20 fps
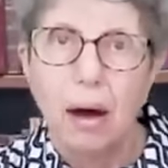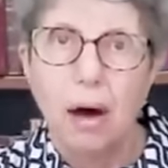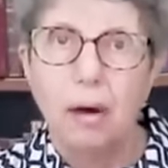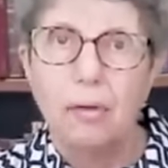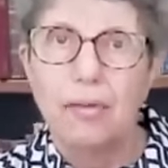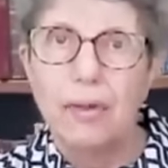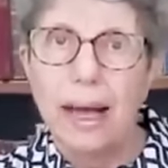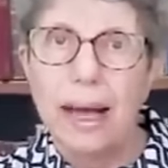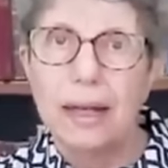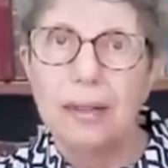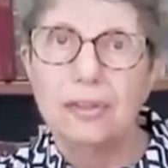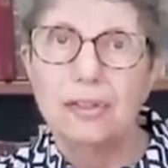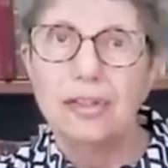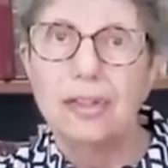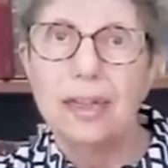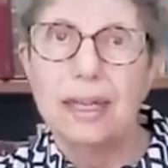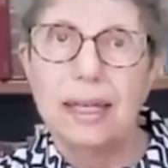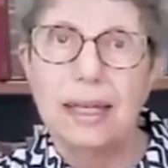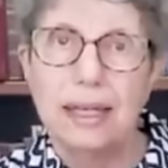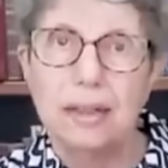of
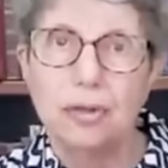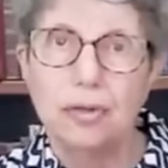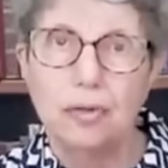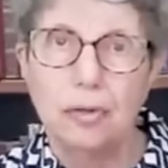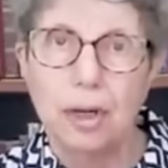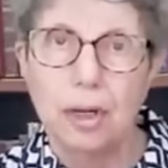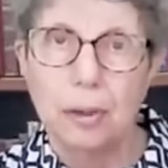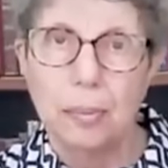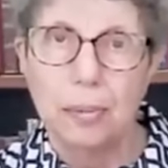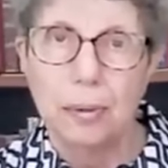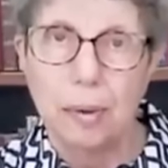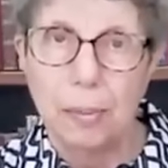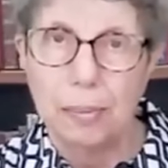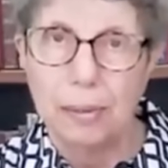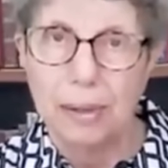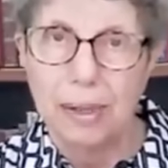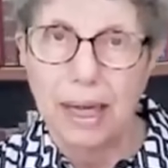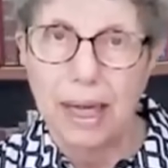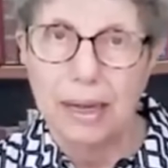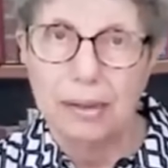anti-Israel
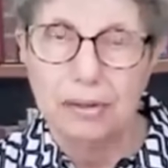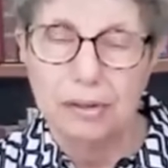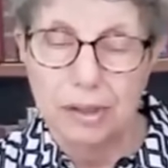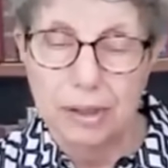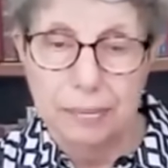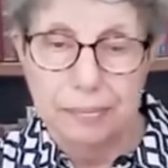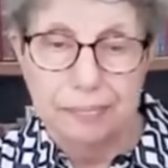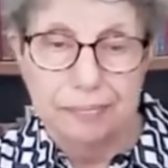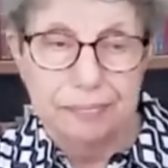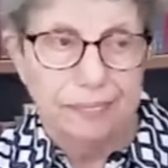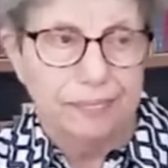propaganda.